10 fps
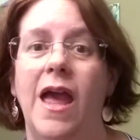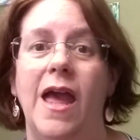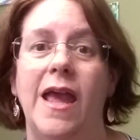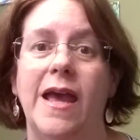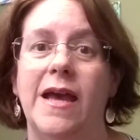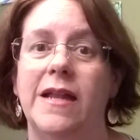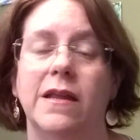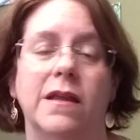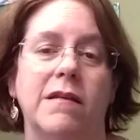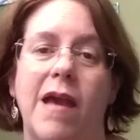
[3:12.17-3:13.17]

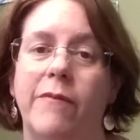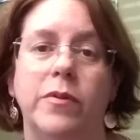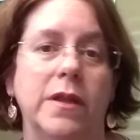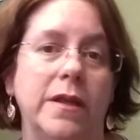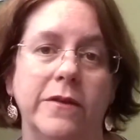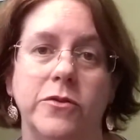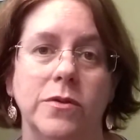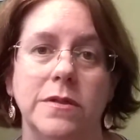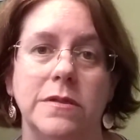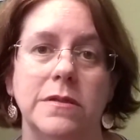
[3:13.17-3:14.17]
and have plenty of
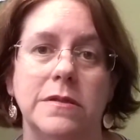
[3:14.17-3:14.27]
choices.